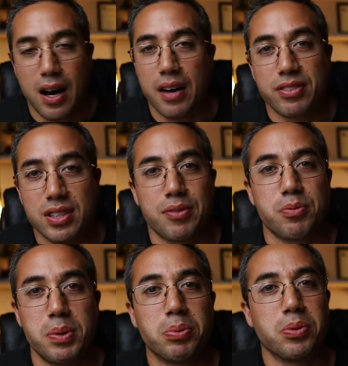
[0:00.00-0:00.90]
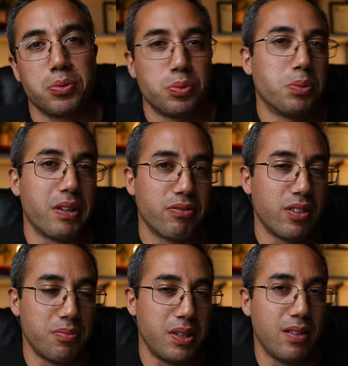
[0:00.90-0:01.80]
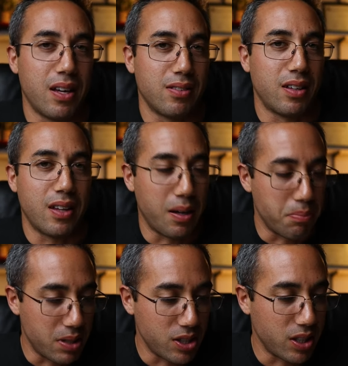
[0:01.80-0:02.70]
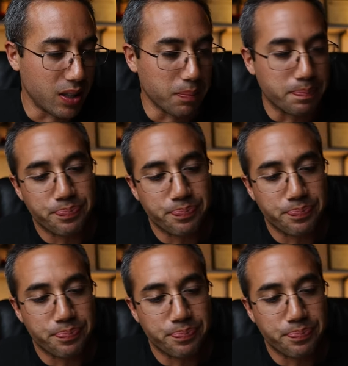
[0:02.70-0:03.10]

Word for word: Oftentimes, people will make fun of me and say that I'm binge eating